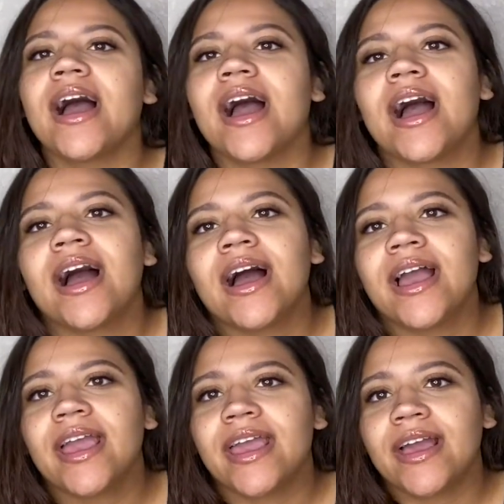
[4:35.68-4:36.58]

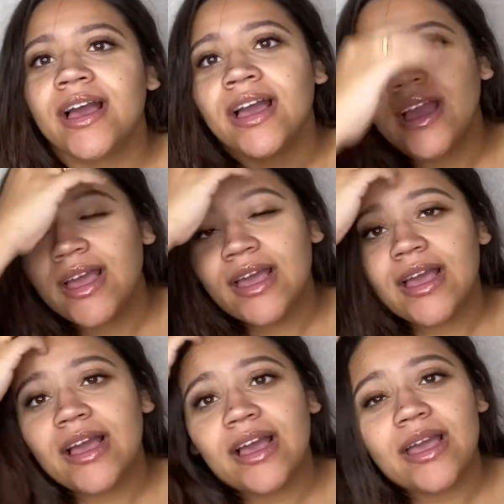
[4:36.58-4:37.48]
I
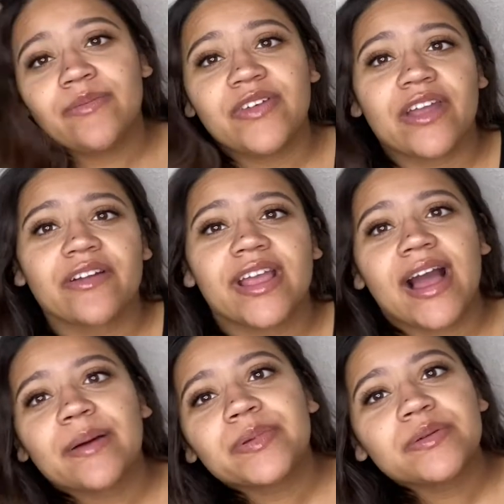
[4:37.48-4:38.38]
am very
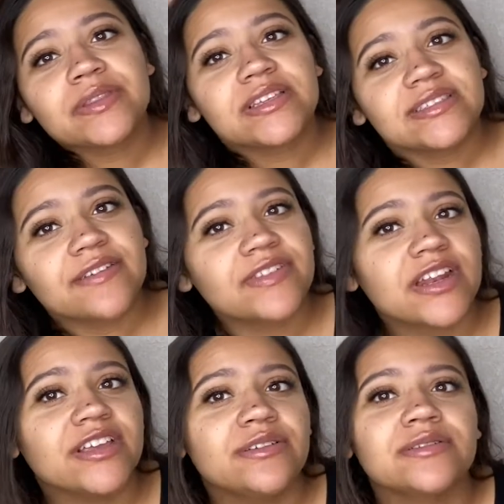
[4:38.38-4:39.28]
happy with the stuff that I
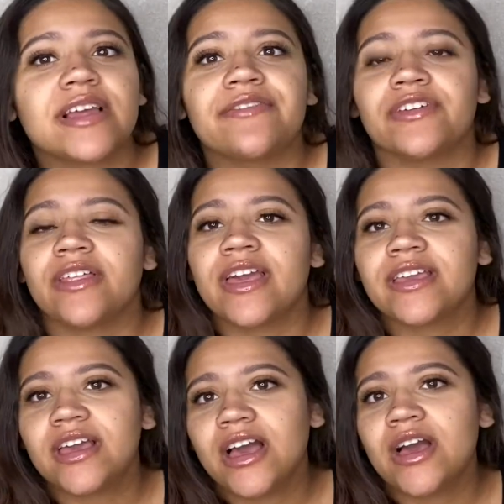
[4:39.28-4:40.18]
used. I feel
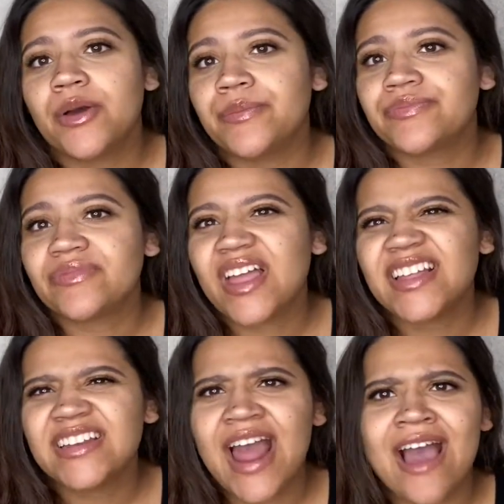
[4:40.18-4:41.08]
like I
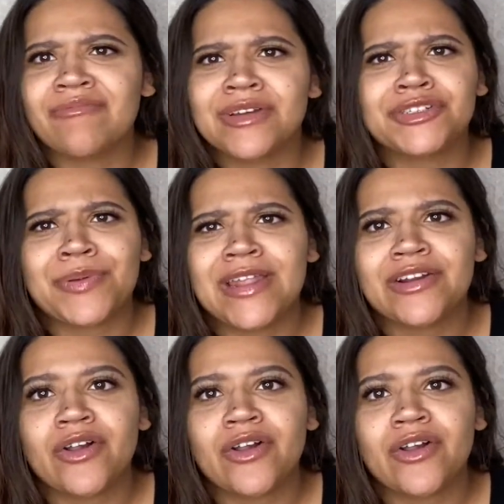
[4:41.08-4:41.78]
didn't have much pain at